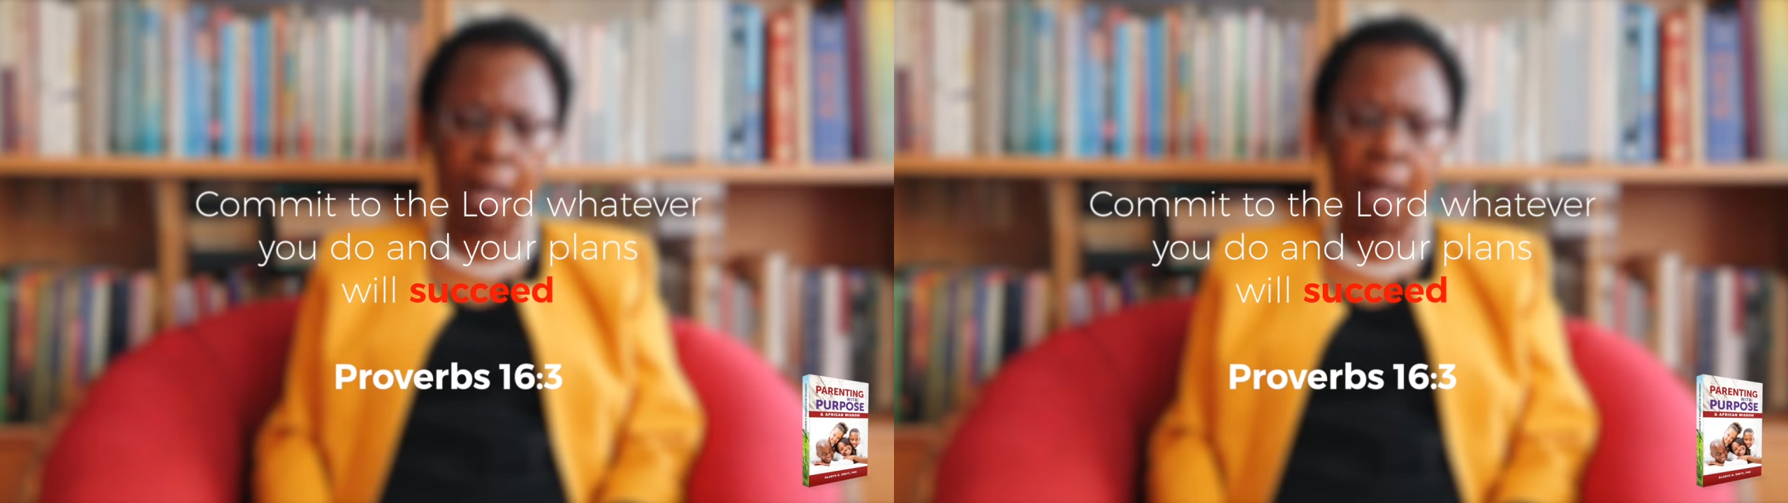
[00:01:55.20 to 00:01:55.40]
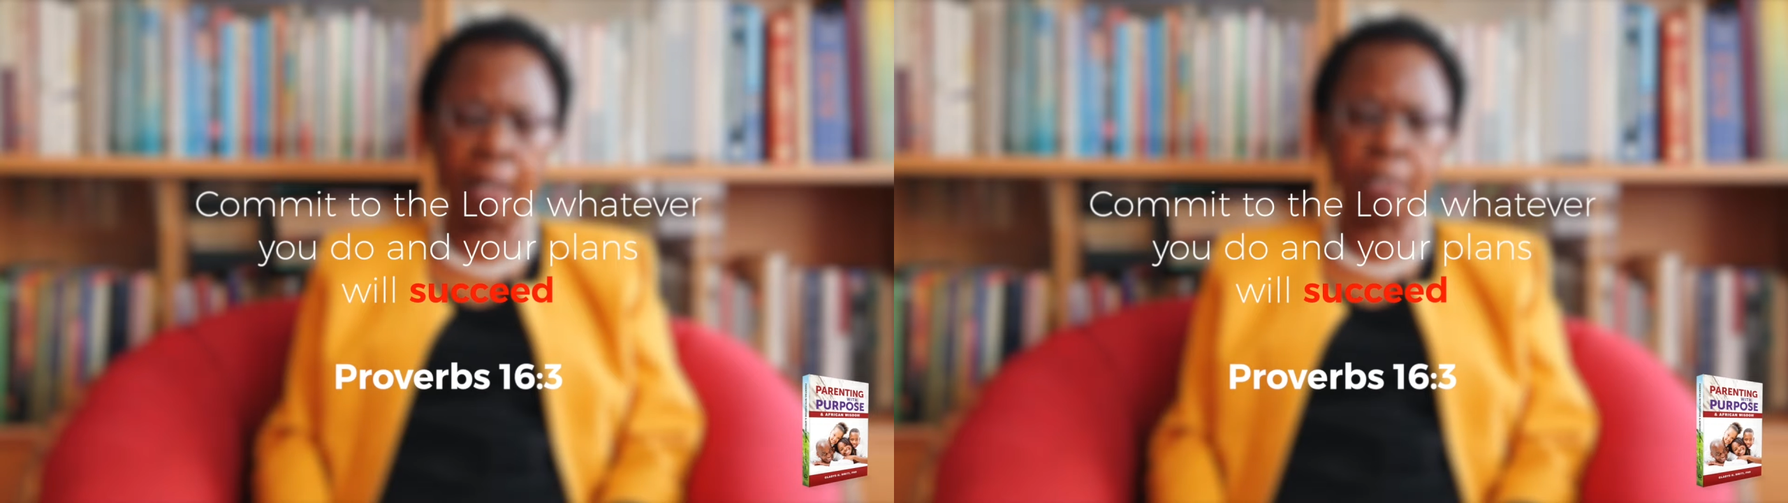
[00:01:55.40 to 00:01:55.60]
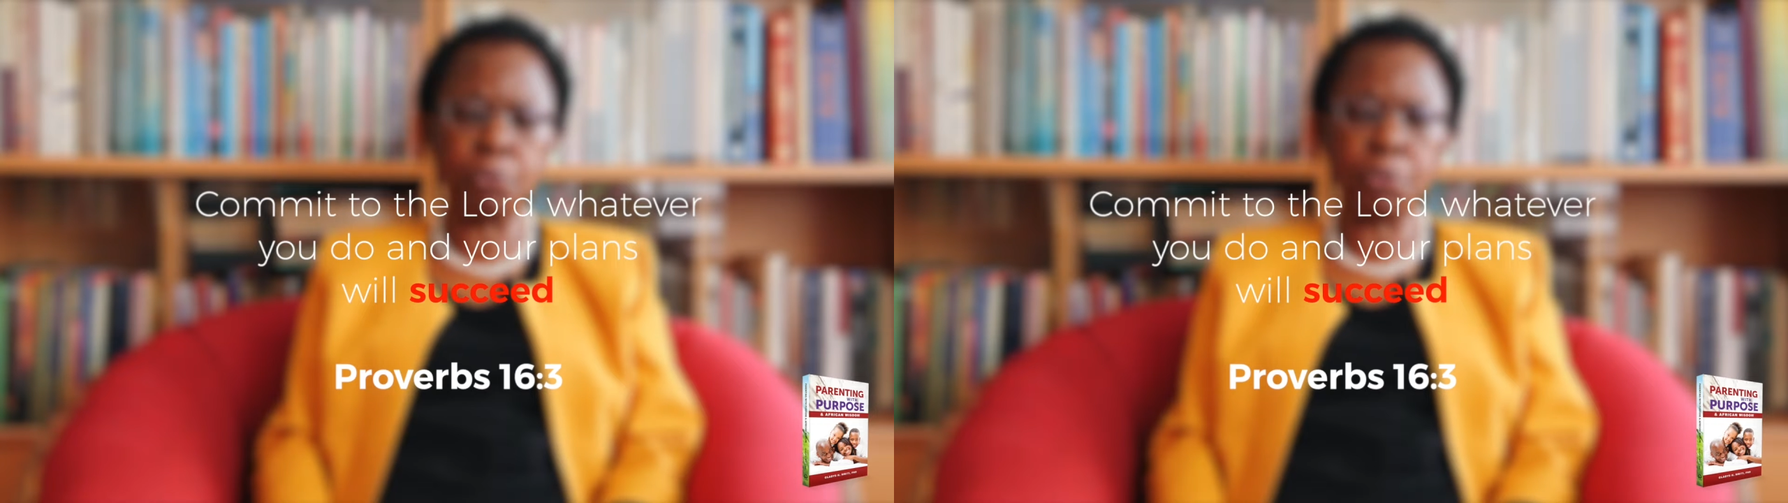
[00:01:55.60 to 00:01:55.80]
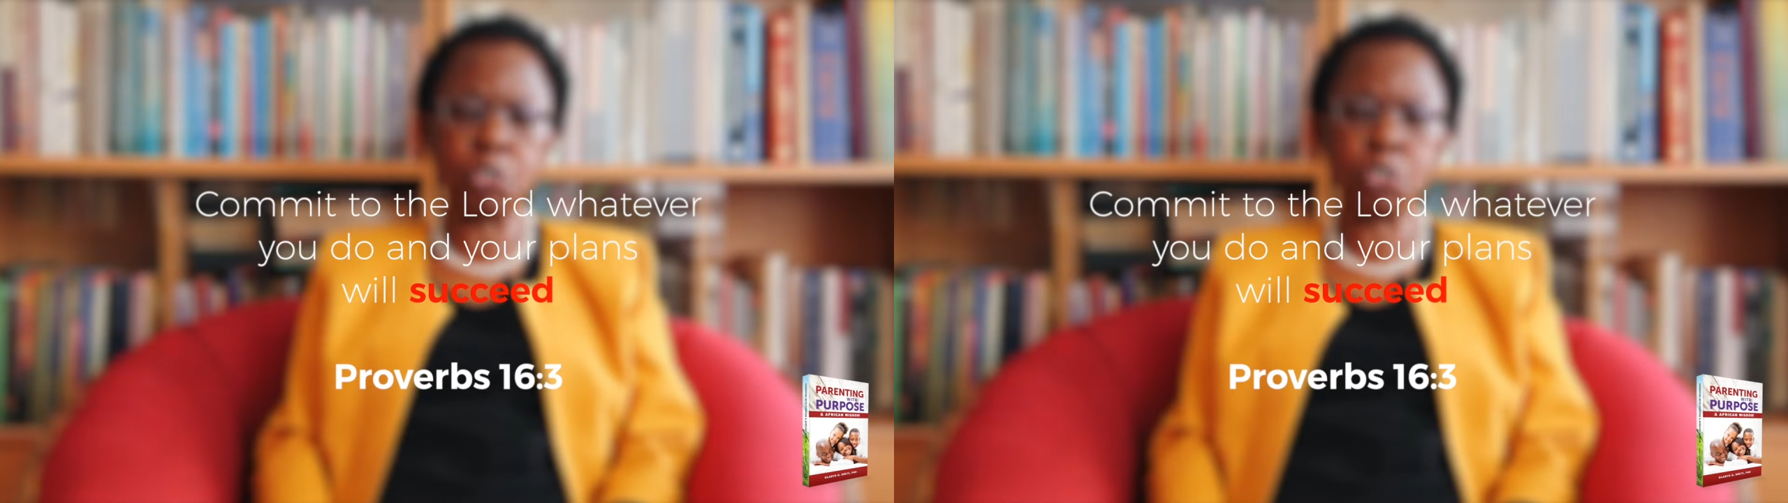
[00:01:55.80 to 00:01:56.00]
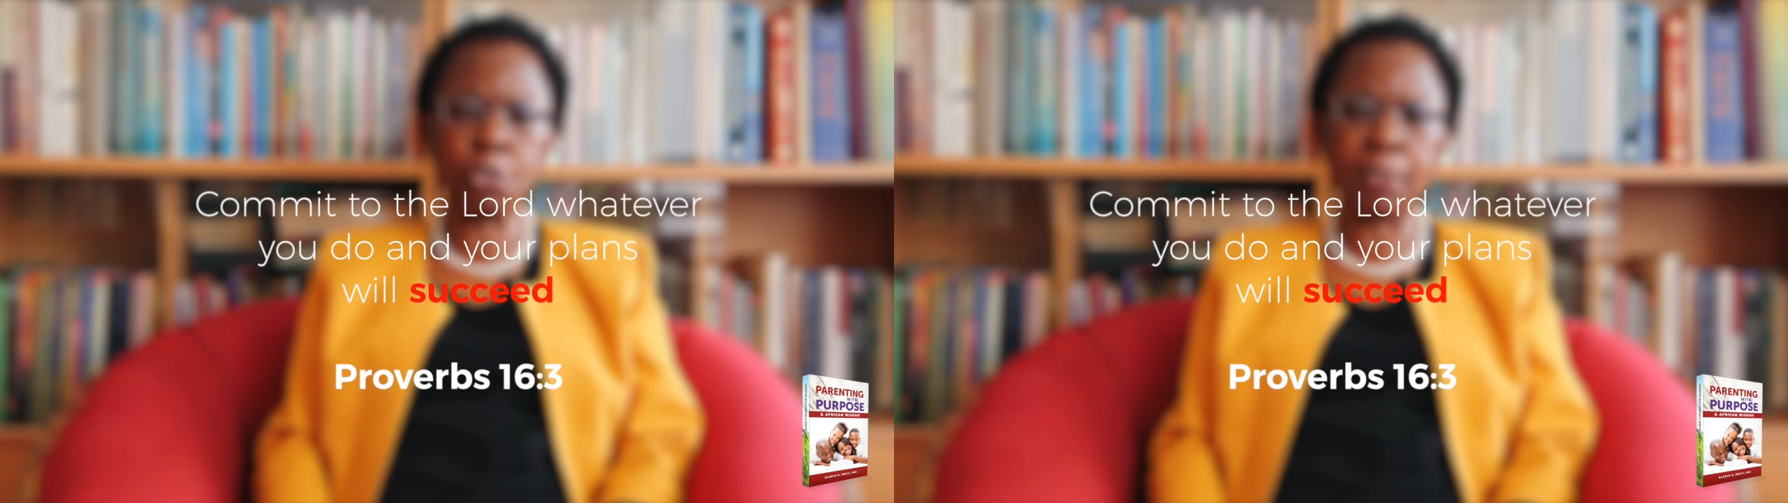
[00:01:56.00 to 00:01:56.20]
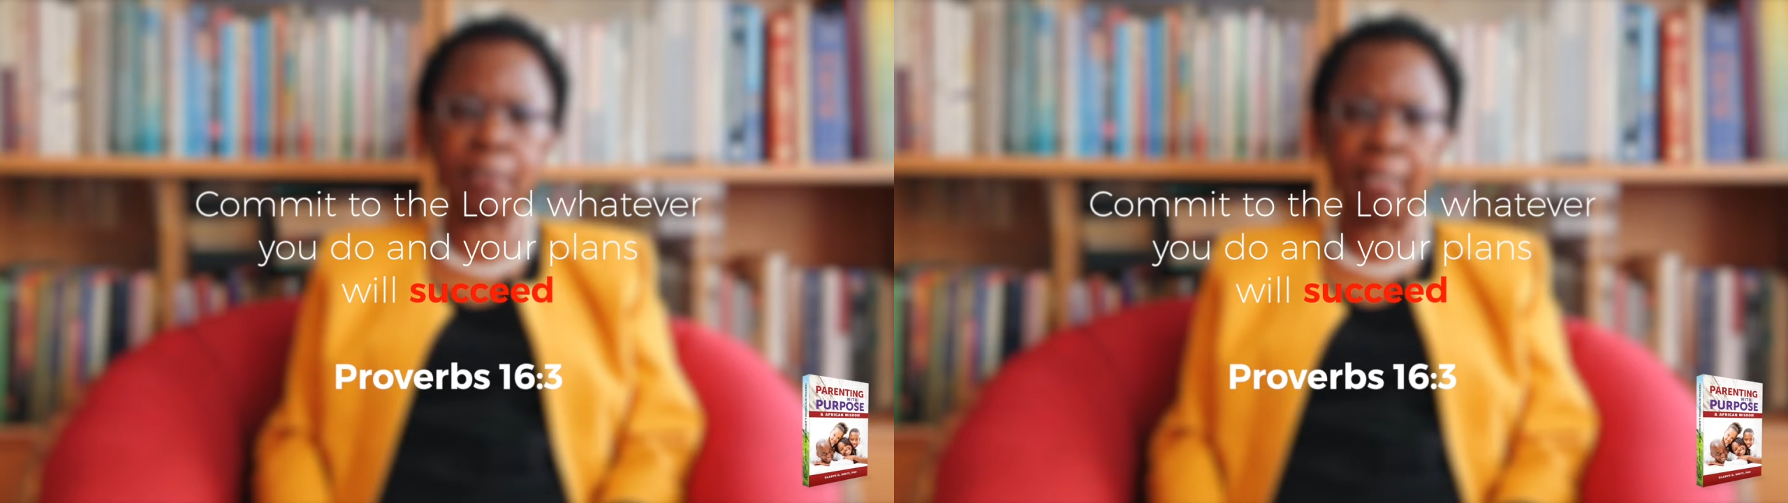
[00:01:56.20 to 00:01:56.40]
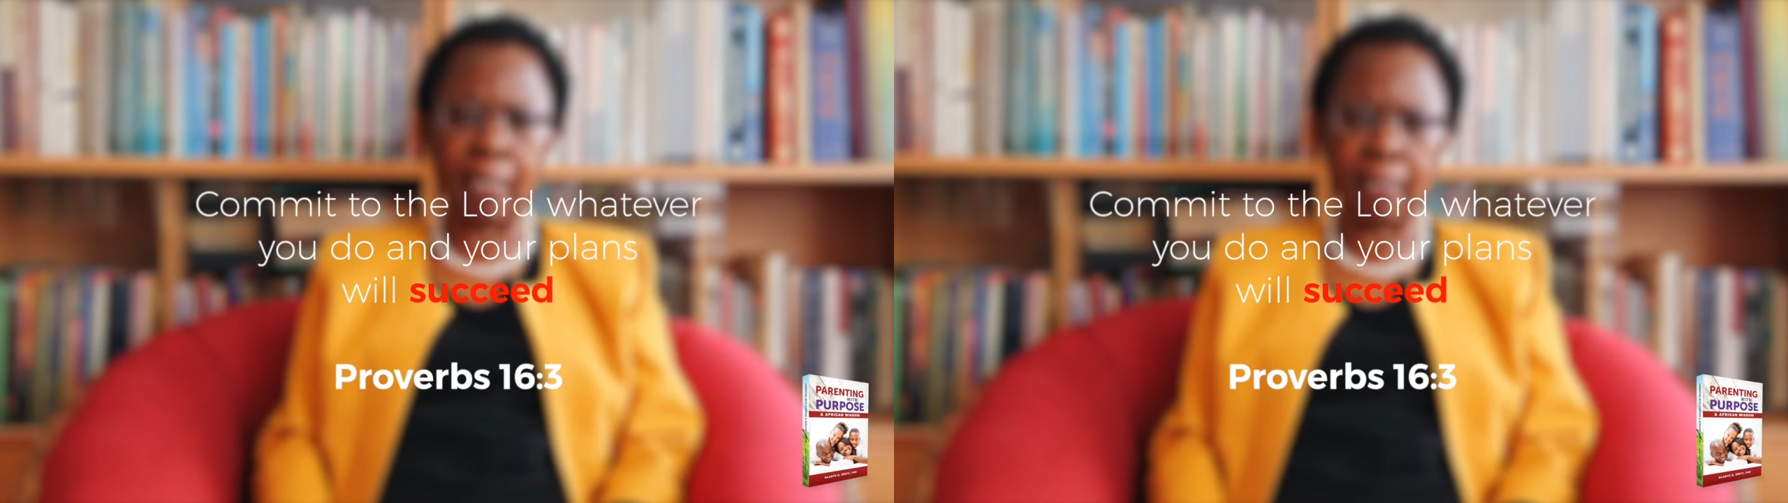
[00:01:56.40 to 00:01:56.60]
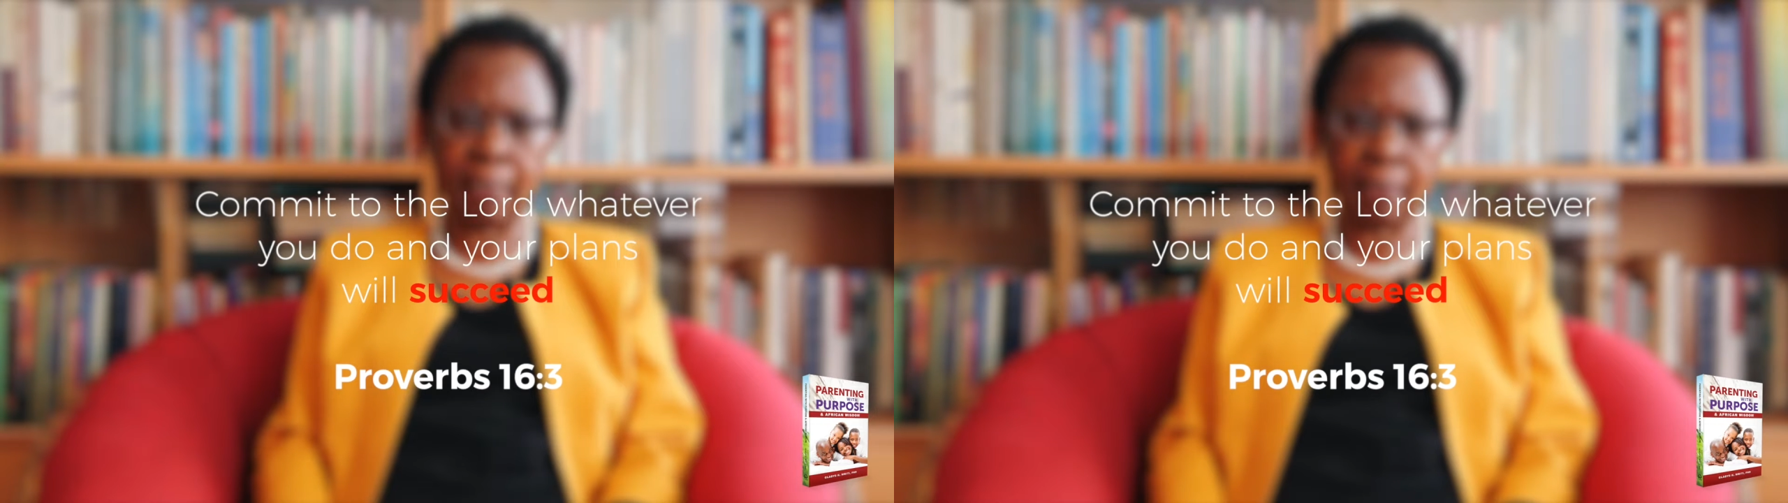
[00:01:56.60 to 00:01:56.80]
and with the
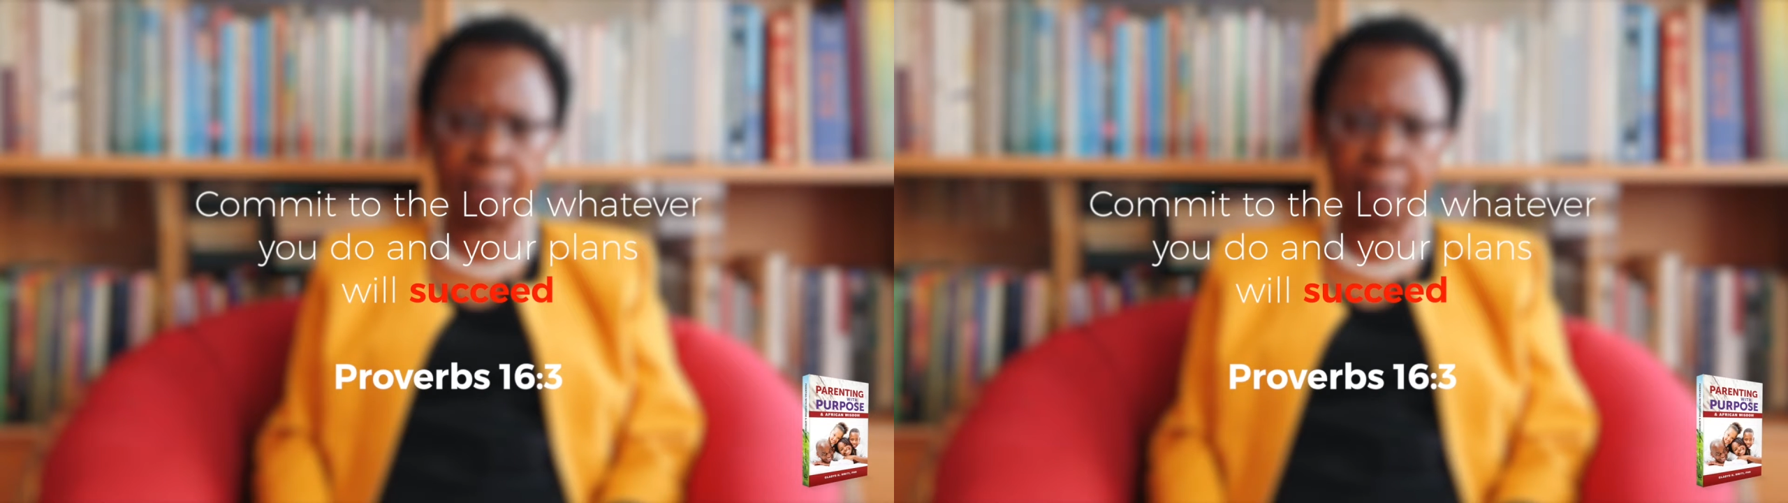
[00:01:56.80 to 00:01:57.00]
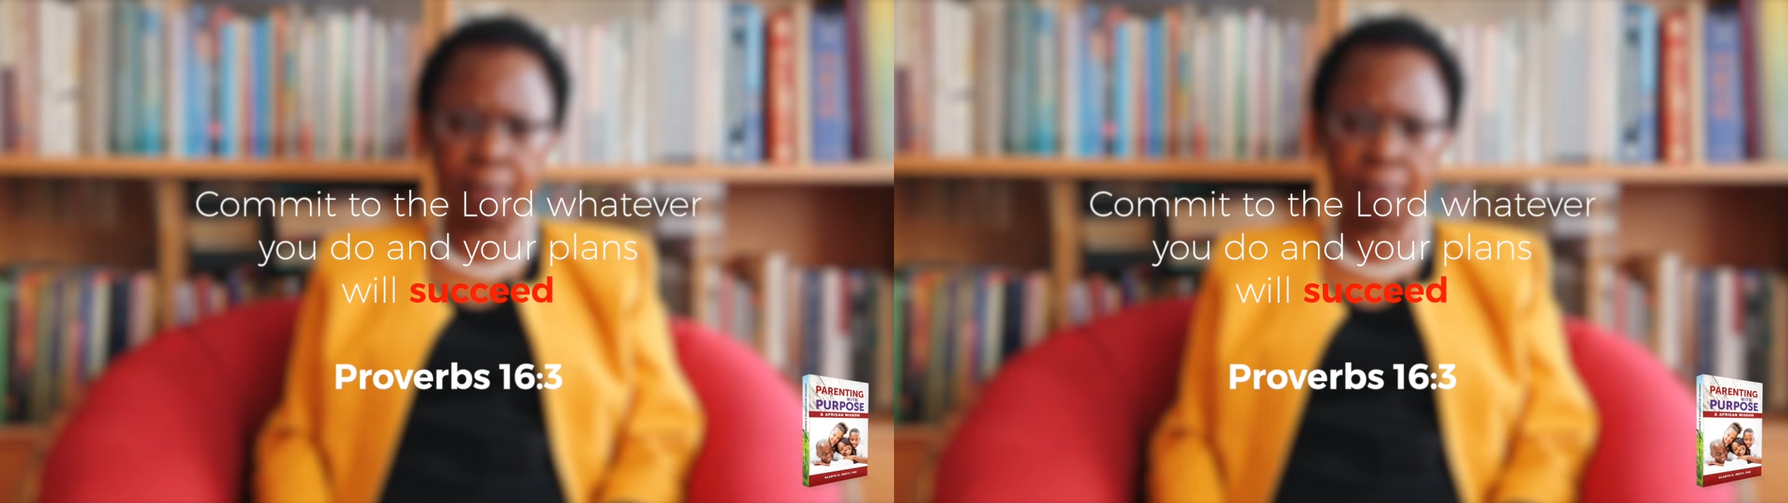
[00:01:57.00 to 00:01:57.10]
storytelling,